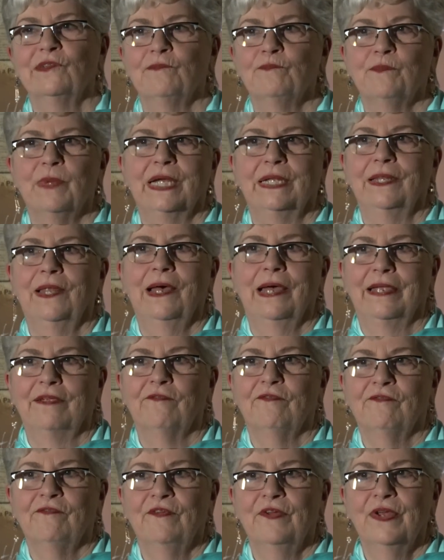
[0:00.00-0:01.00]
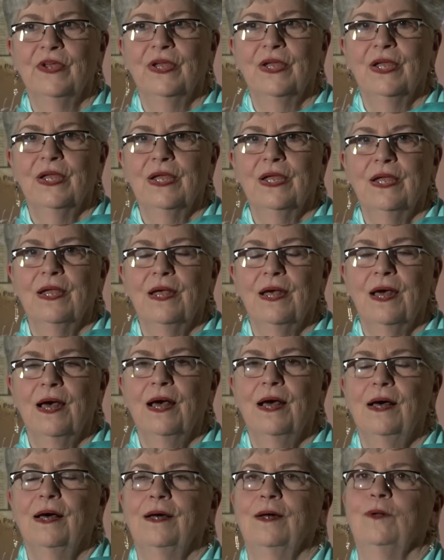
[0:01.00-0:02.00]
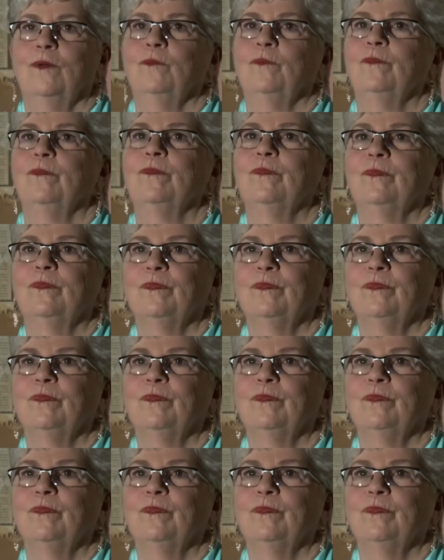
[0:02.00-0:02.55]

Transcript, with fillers: of my life. Um,